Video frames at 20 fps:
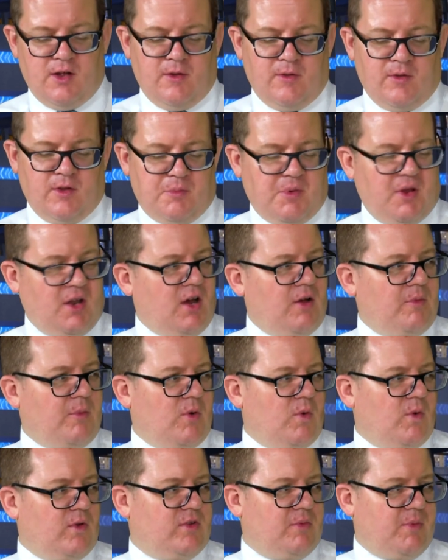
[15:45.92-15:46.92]
I mean, I'm
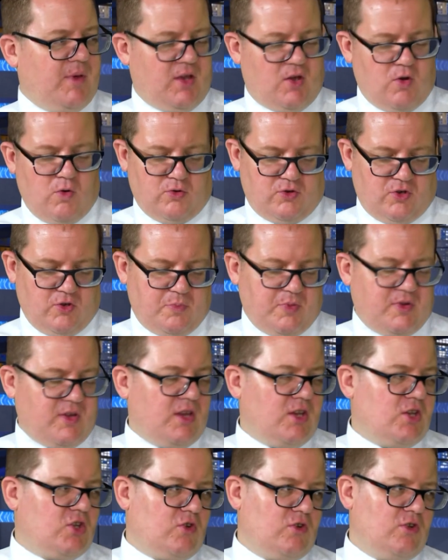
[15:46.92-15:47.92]
always a bit cautious,
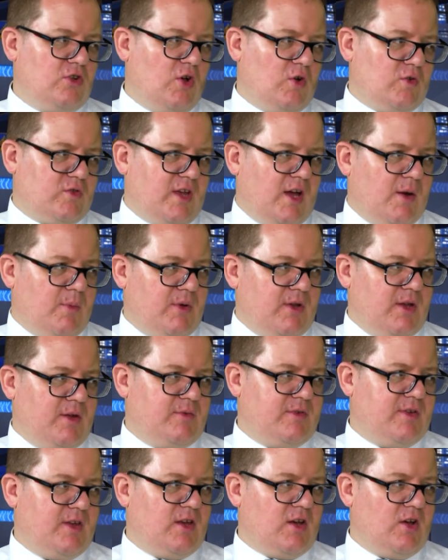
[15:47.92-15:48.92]
particularly during lockdown when the
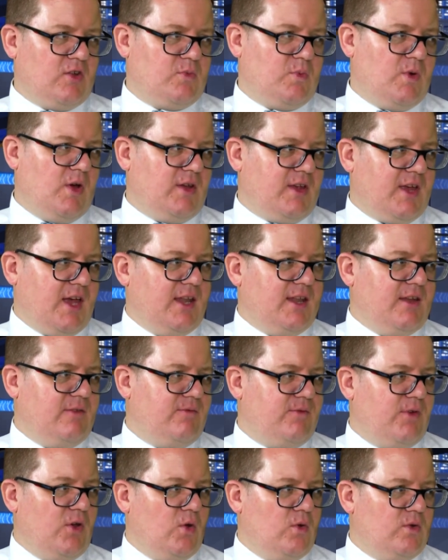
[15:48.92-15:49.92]
seagulls weren't getting the
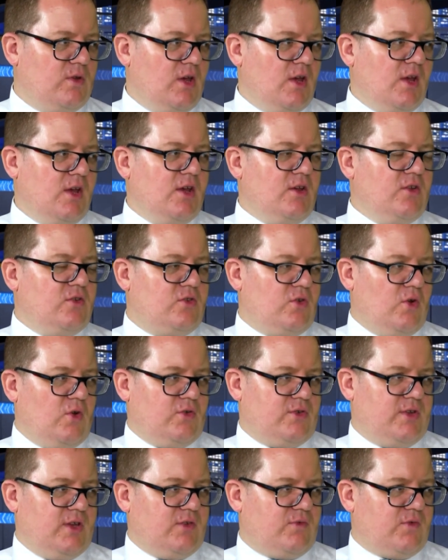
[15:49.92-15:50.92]
food
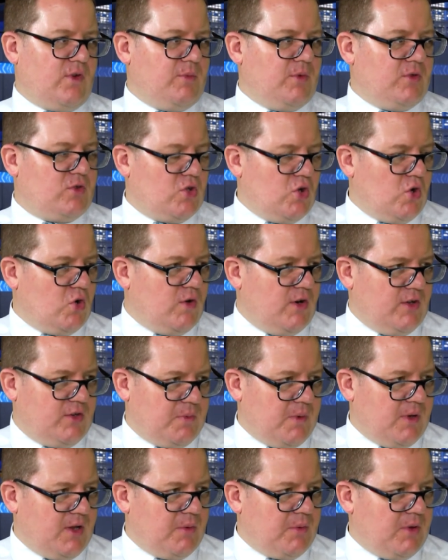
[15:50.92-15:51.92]
sources yeah. from the tourists,
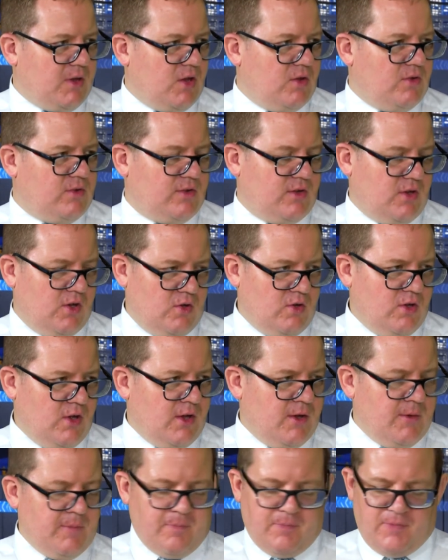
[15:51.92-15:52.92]
but they were used to.
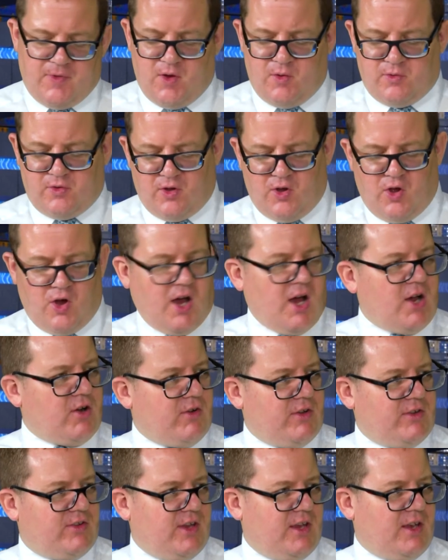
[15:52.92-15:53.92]
There was a lot of
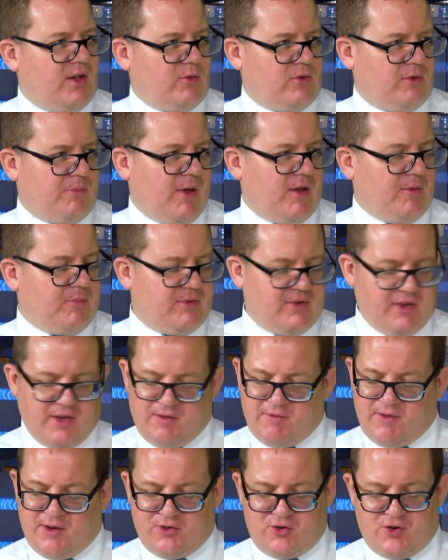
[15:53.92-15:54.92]
hungry seagulls about,
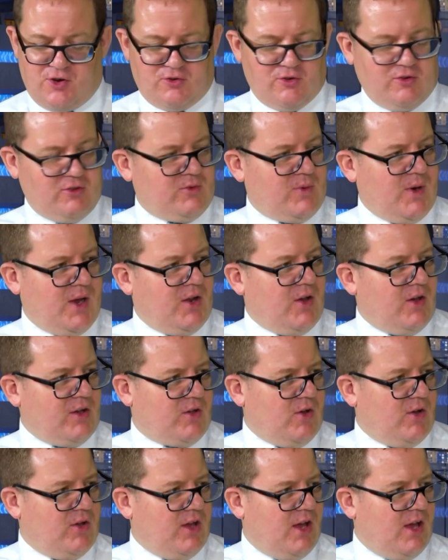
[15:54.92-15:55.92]
particularly around Churchill Square, and I
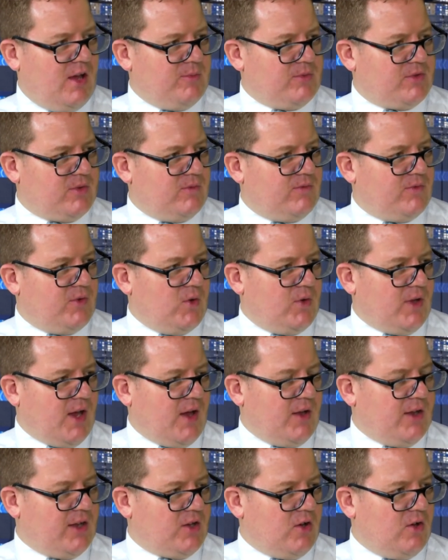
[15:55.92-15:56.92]
got um, some food
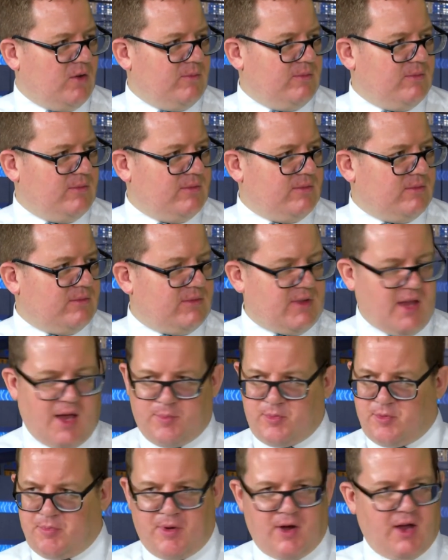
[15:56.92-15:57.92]
out, and it got
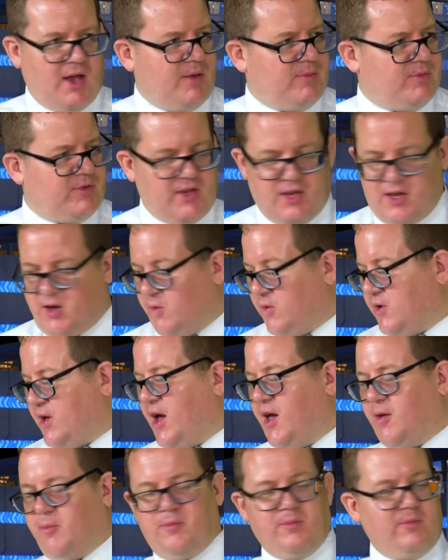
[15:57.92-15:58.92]
nabbed by a seagull,
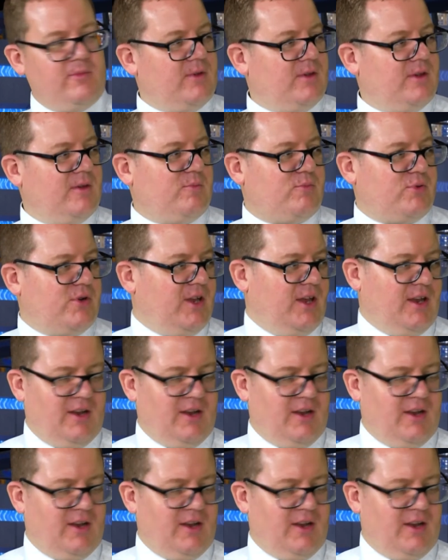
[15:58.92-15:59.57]
came brilliant,